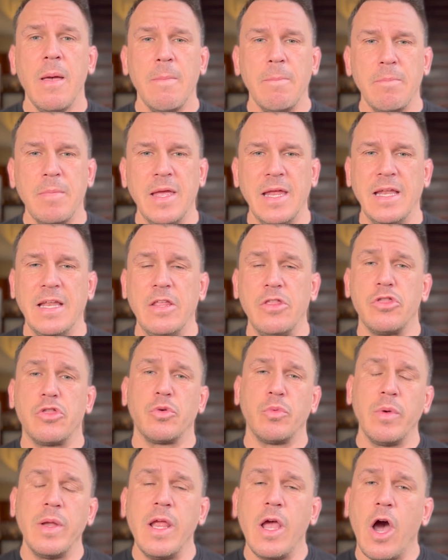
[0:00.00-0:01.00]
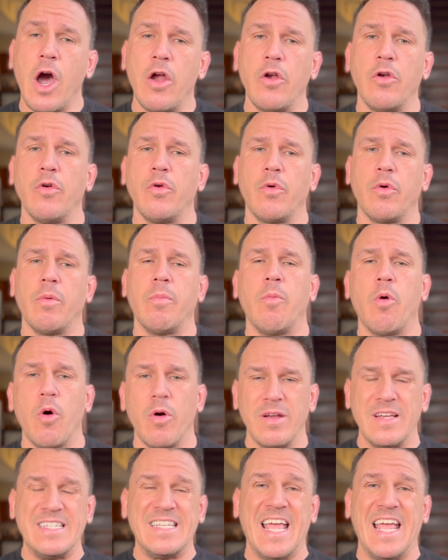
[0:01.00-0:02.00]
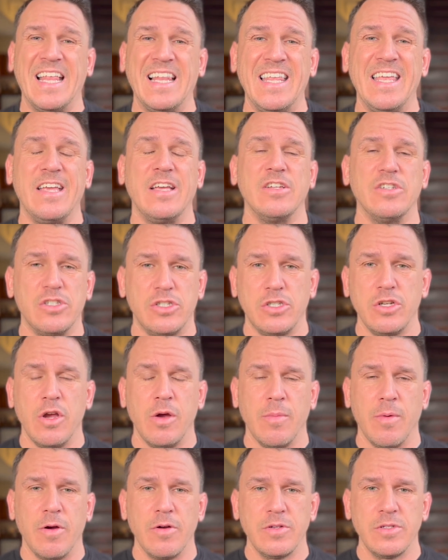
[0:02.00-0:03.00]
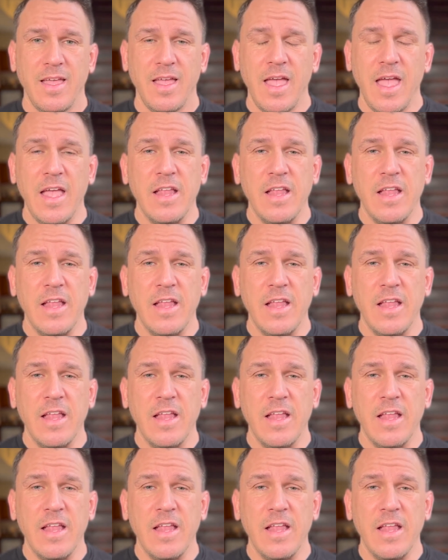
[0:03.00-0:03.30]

meaning 300 or more daily consumers.